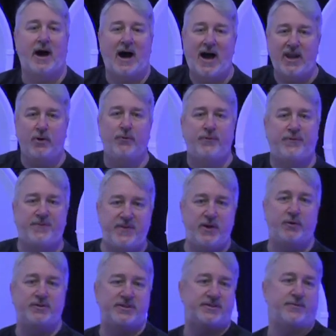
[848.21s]
I don't
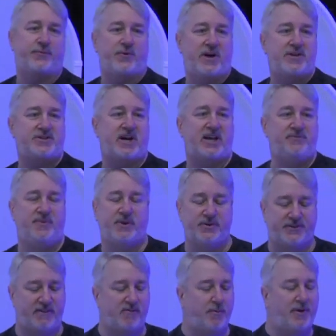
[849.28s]
feel disenfranchised
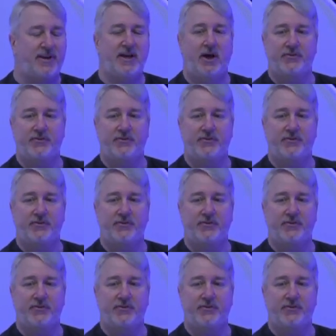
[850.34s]
because everybody